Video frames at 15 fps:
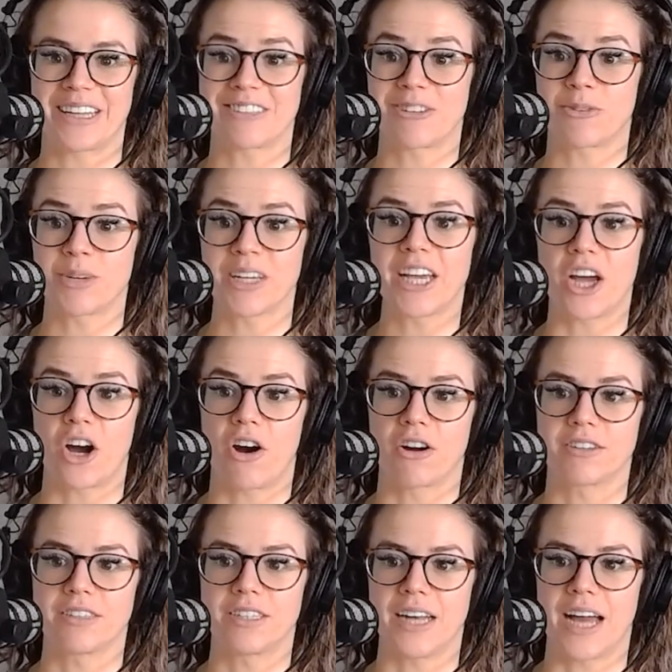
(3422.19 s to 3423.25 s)
That's really
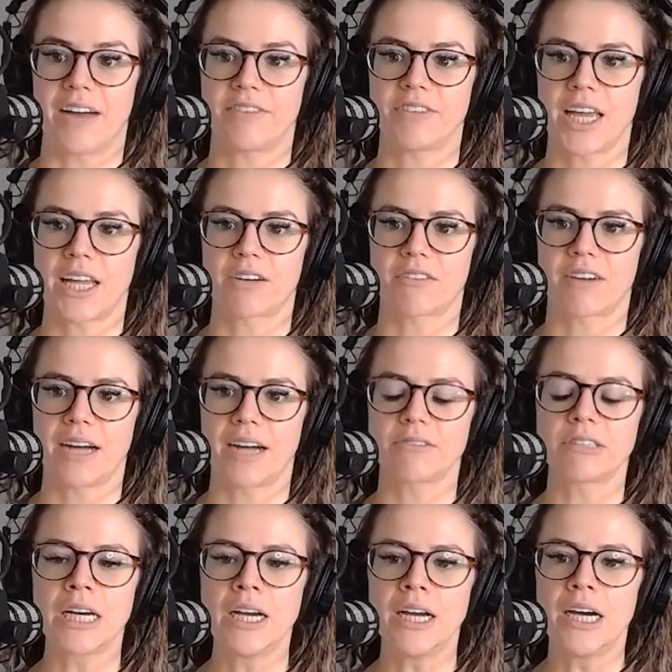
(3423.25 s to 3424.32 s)
hard to navigate
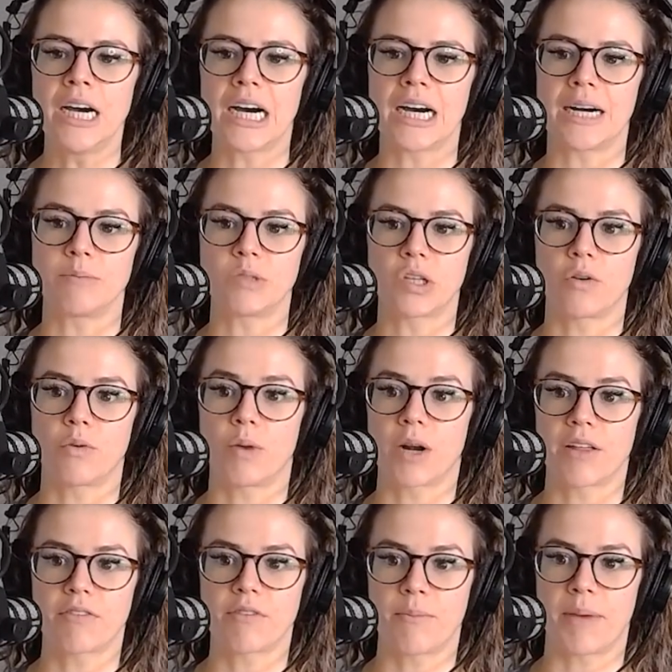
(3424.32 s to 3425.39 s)
around. So one
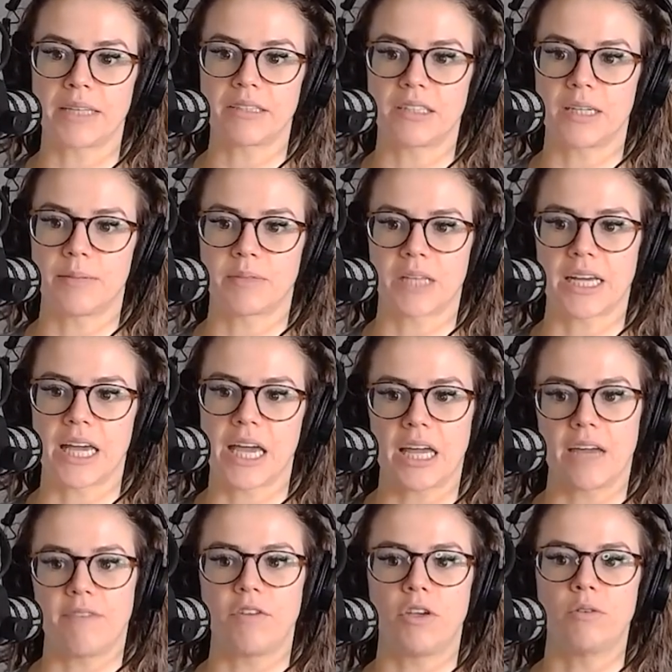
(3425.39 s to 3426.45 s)
of the best tips I can
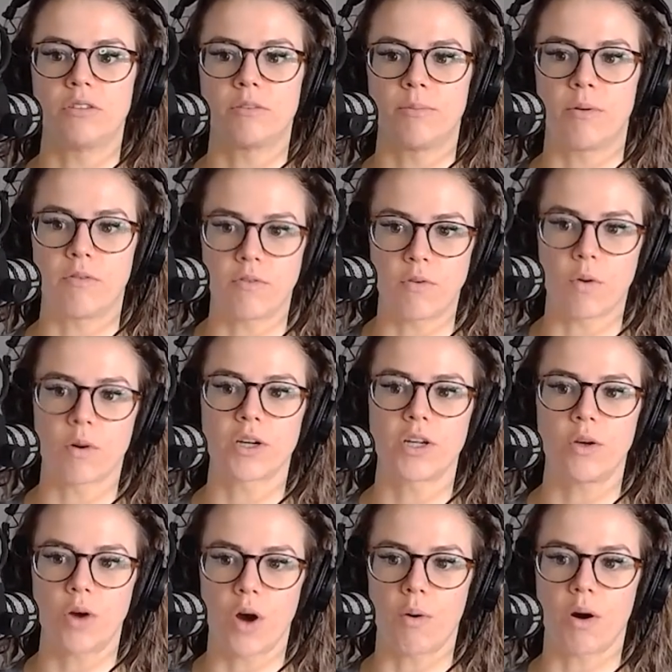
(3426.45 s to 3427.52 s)
give you is before
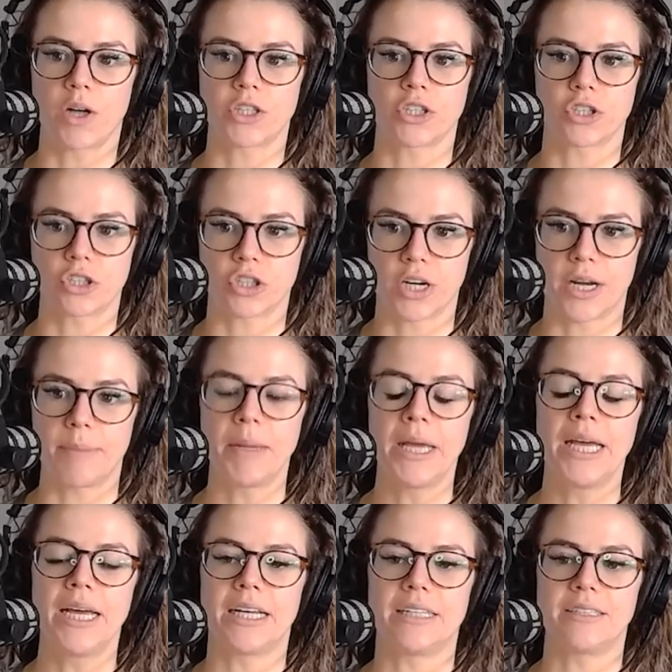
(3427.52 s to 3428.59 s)
you go on your trip
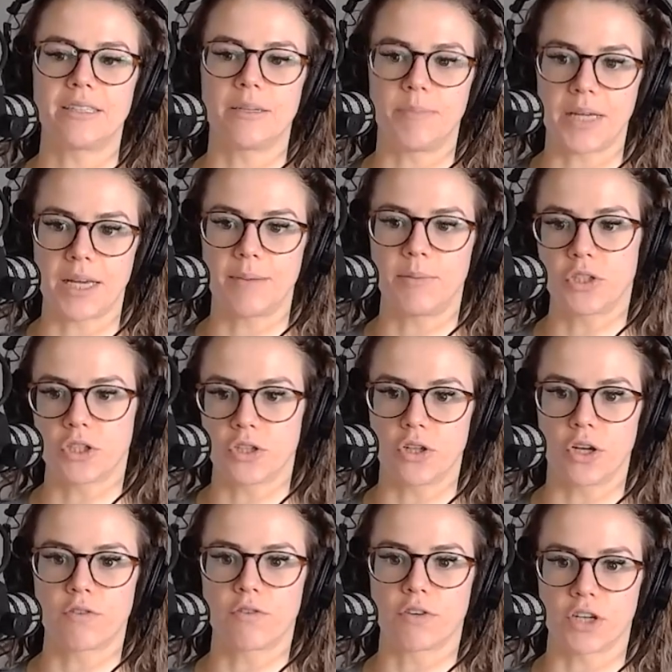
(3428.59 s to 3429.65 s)
is to be able to
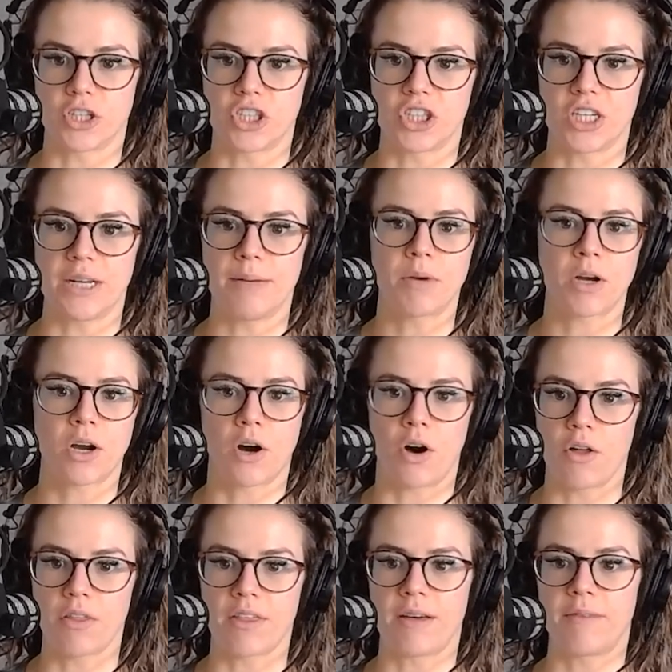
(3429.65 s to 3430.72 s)
look for a gym,
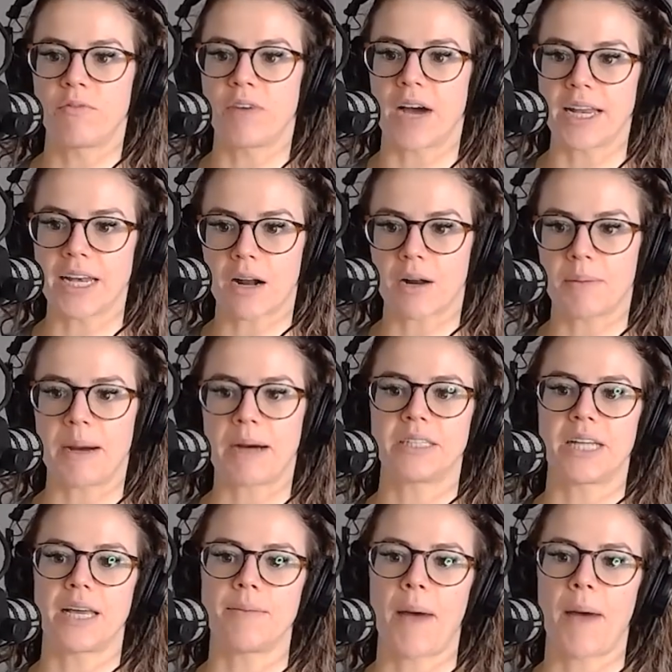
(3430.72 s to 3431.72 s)
call them, find out about day